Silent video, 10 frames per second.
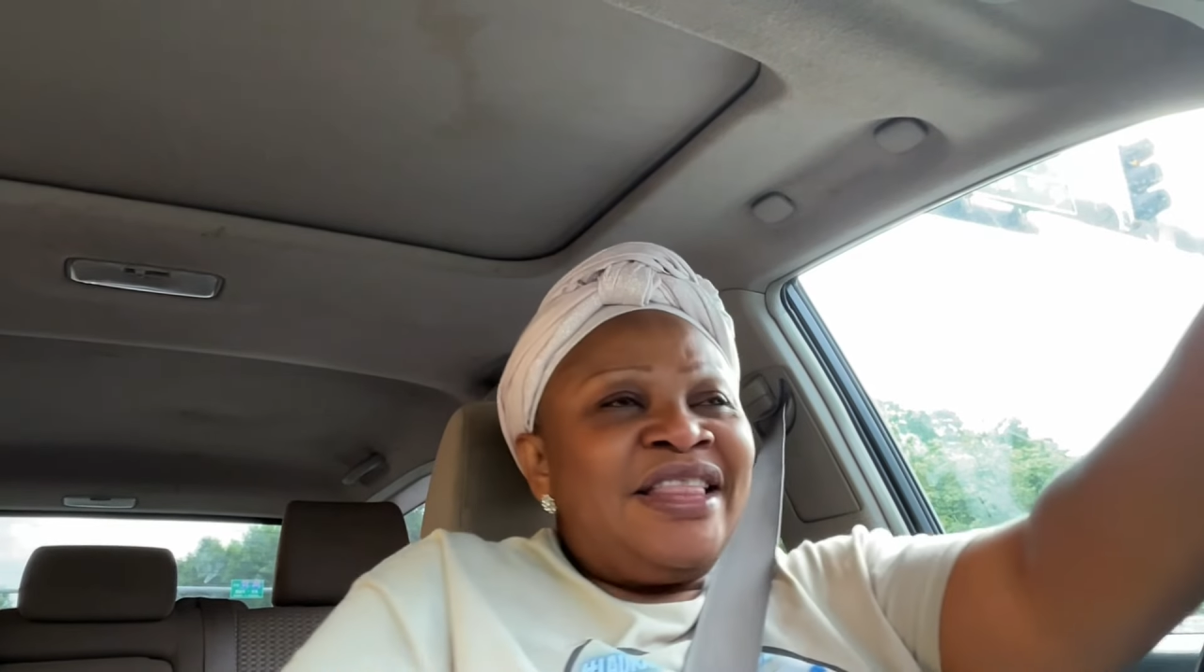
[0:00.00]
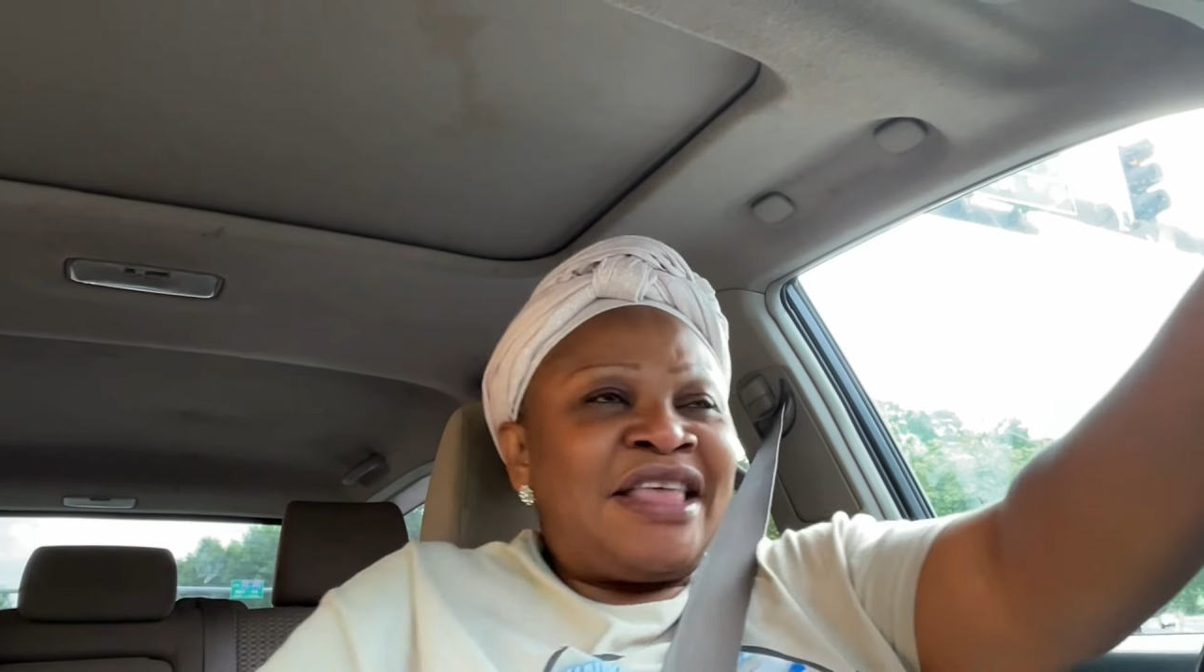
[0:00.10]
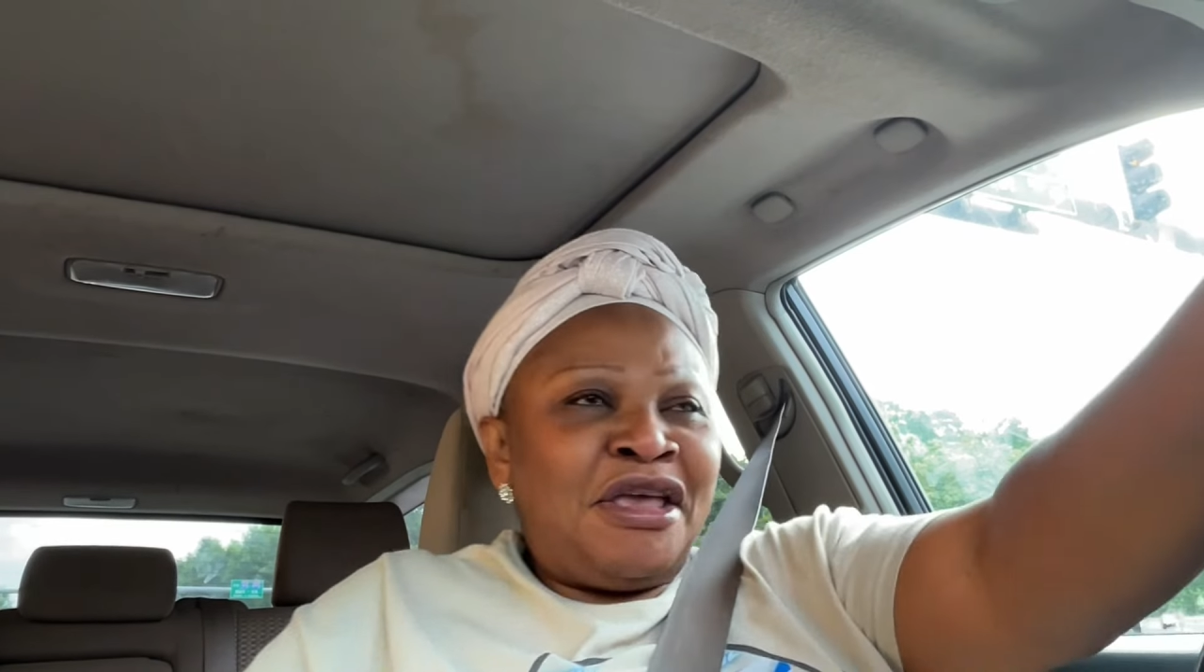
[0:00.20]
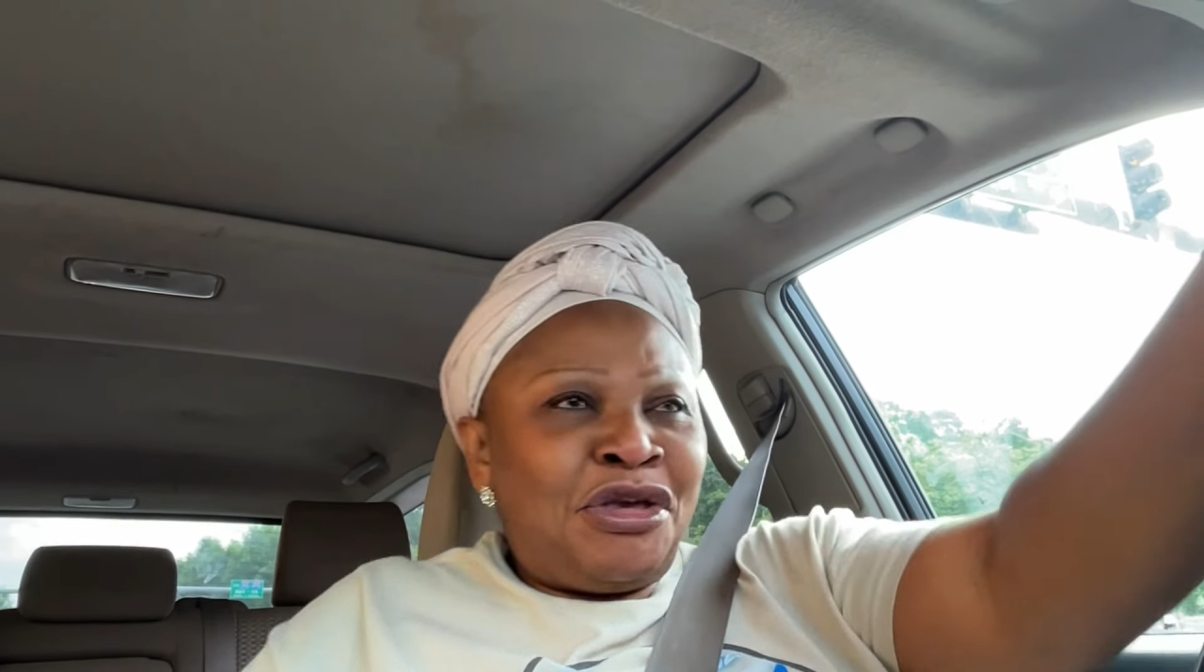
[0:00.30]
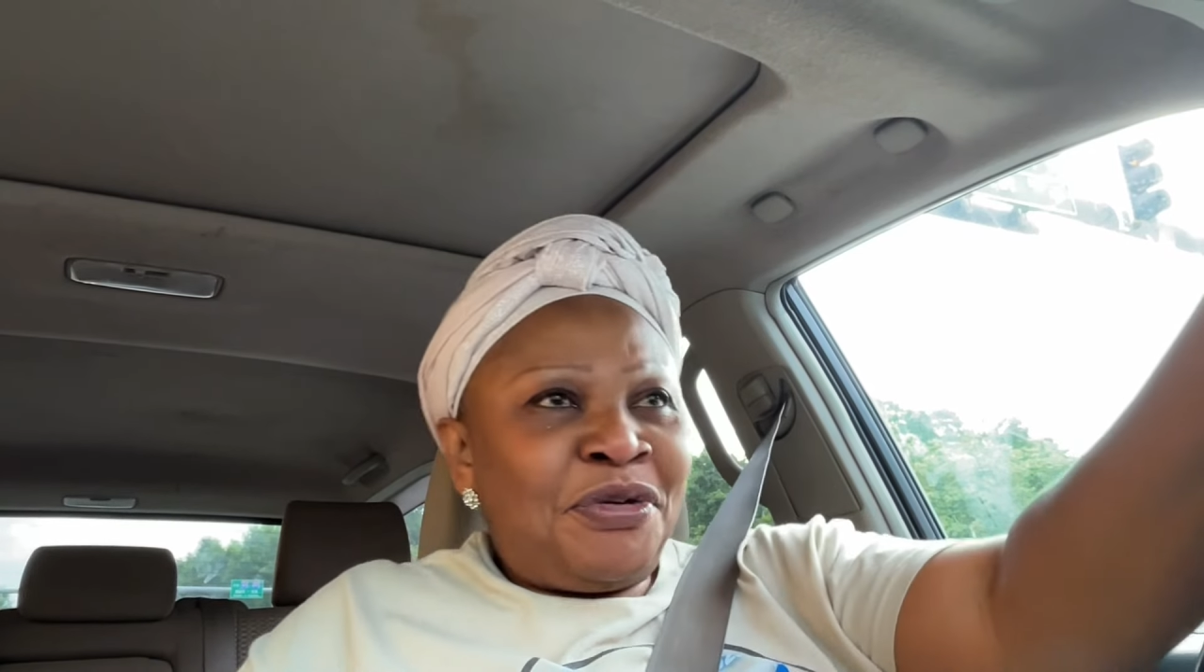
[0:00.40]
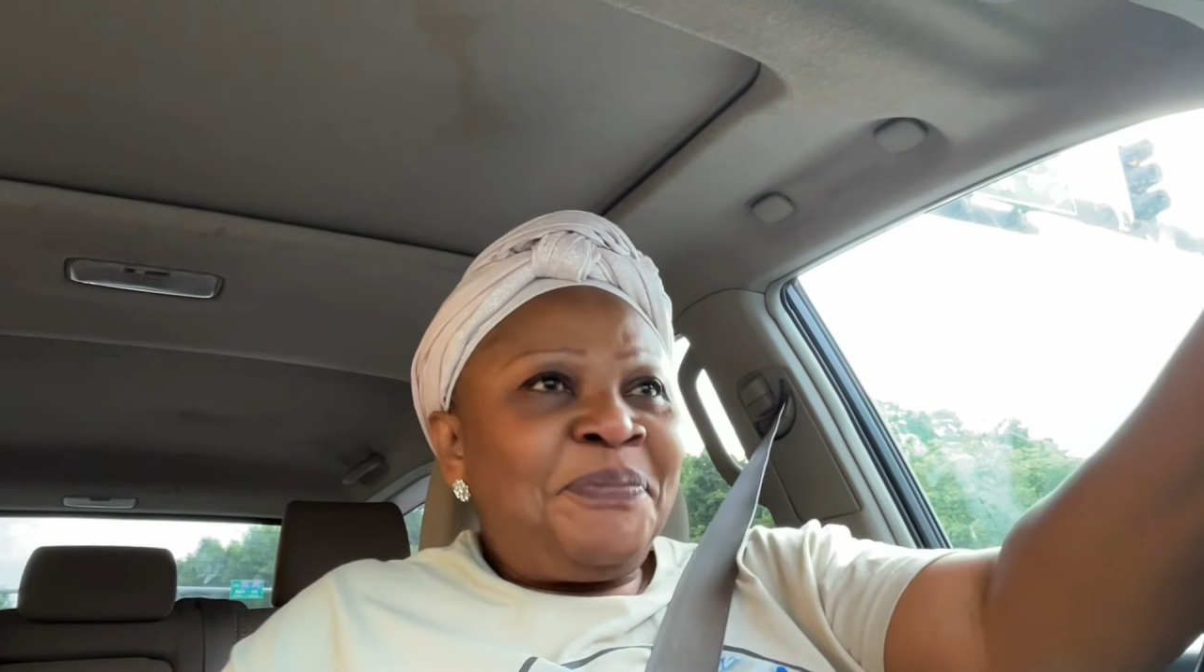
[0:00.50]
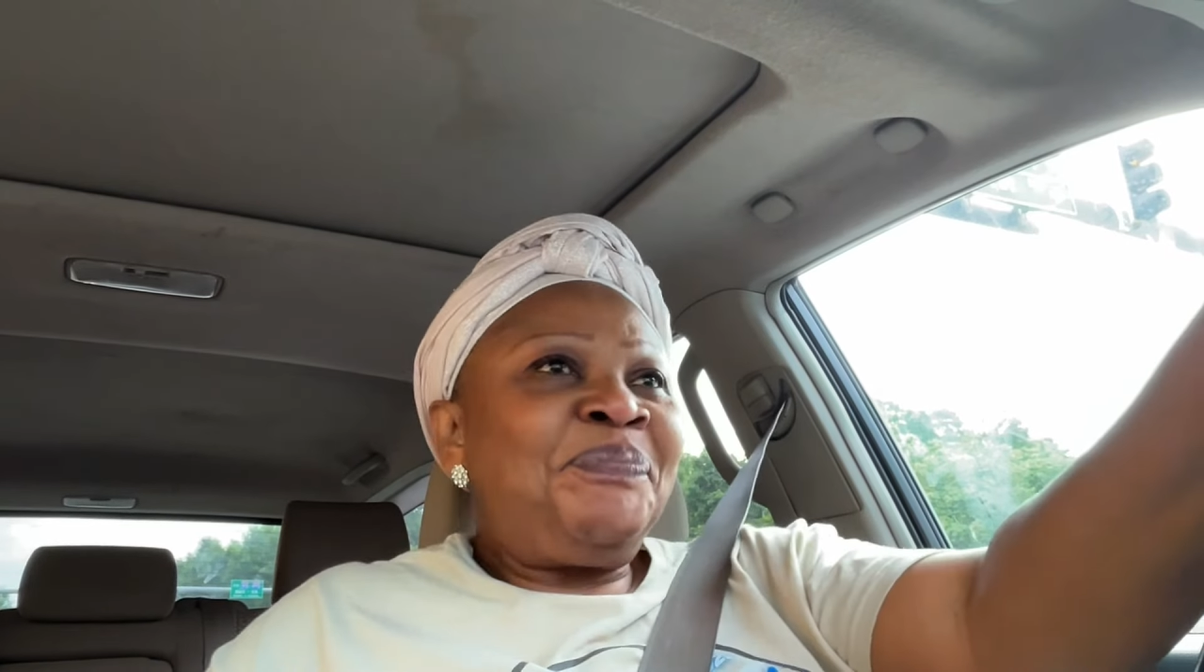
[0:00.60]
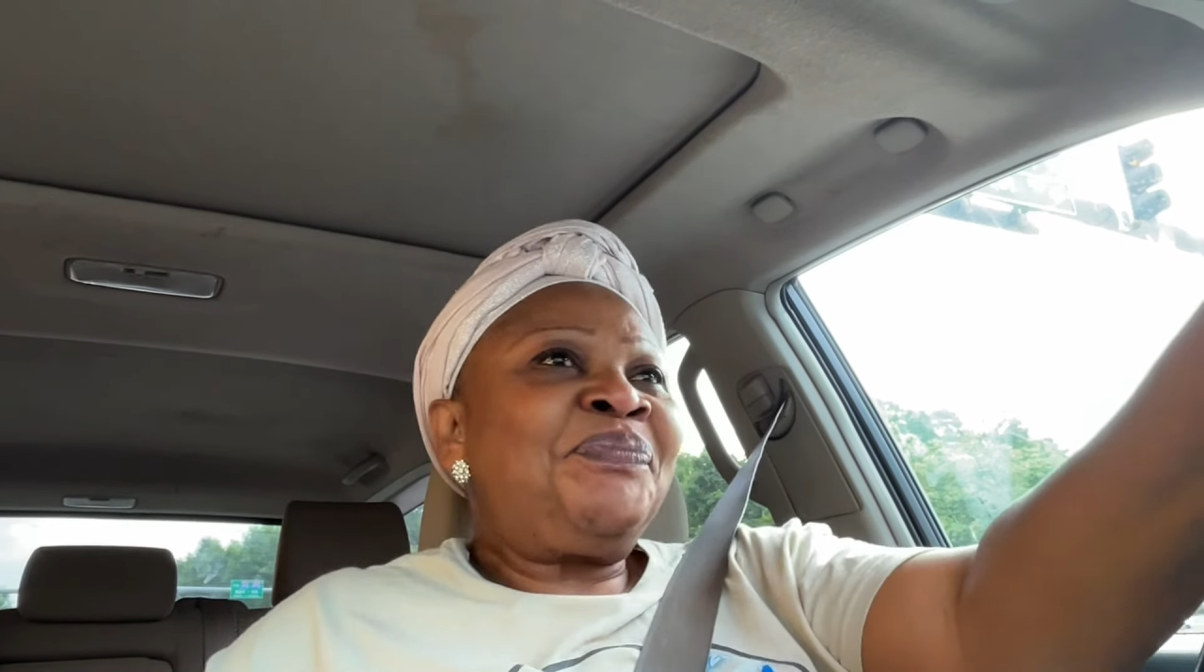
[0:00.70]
Thank you.